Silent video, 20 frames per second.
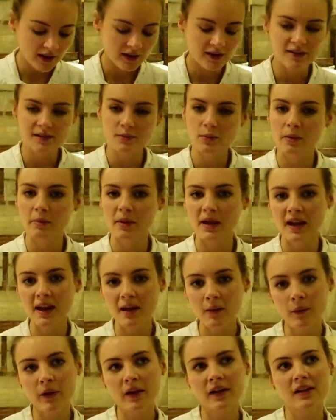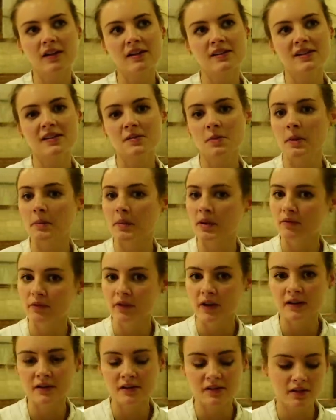and it's where my network is. It's where my
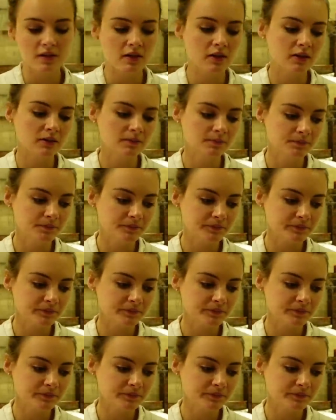friends are.